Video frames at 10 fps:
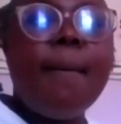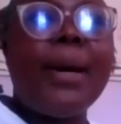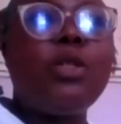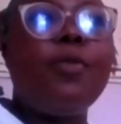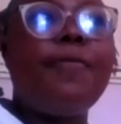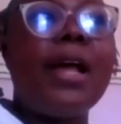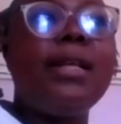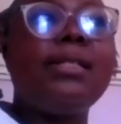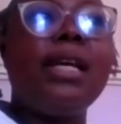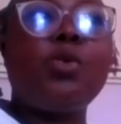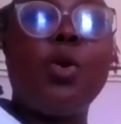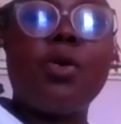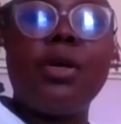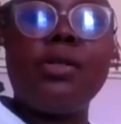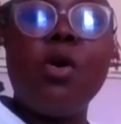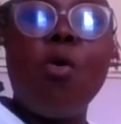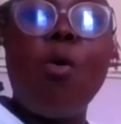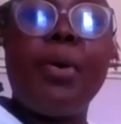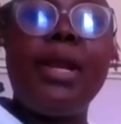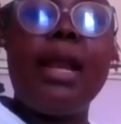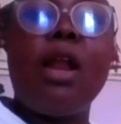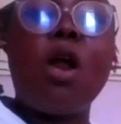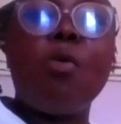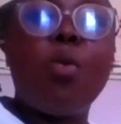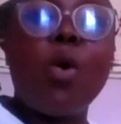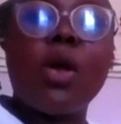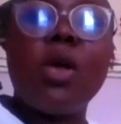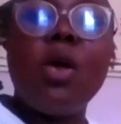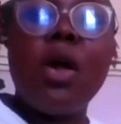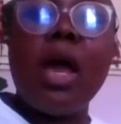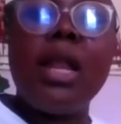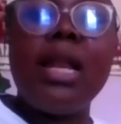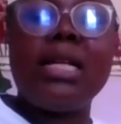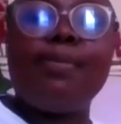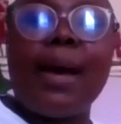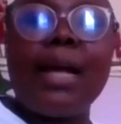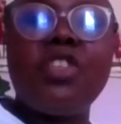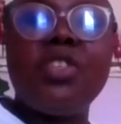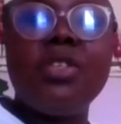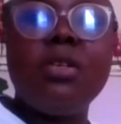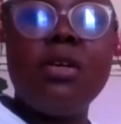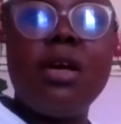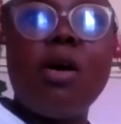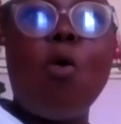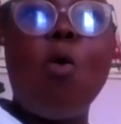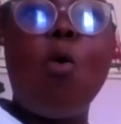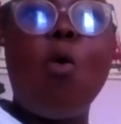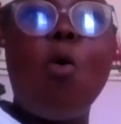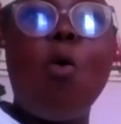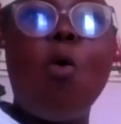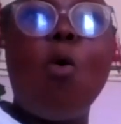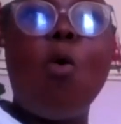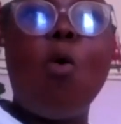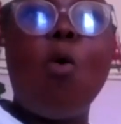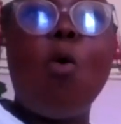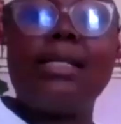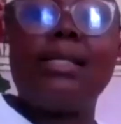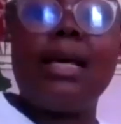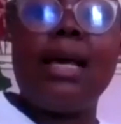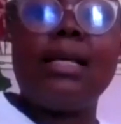But you find that sex workers who put in a lot of work and as much or as best as